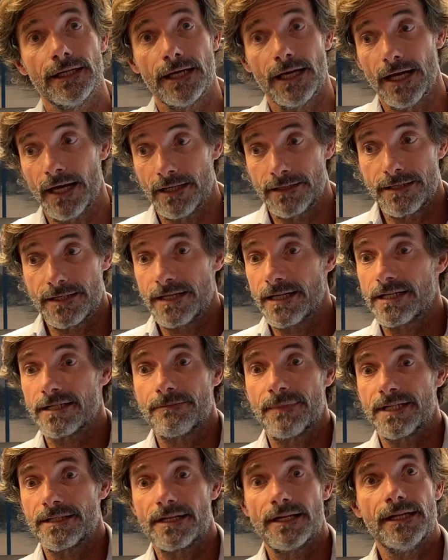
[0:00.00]
and 6
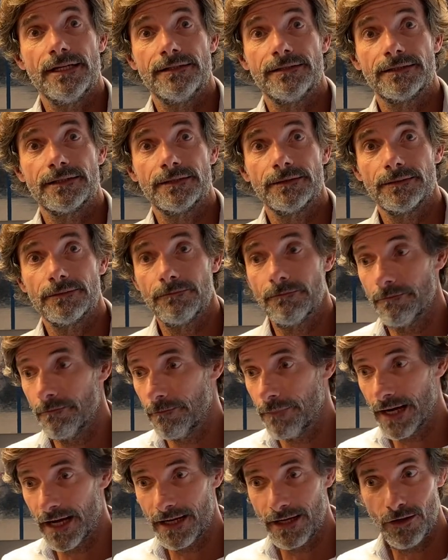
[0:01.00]
months later,
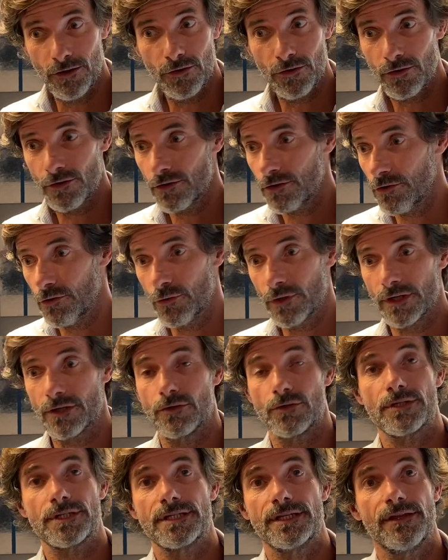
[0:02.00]
by law, you are
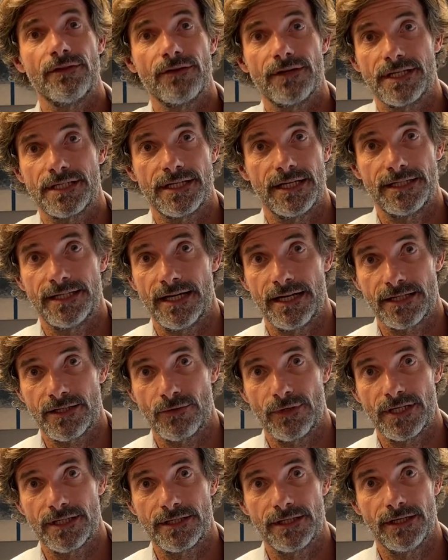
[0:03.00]
considered as a tax
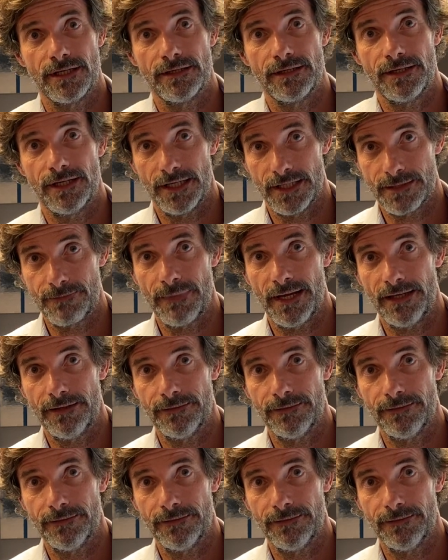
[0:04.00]
resident in Spain.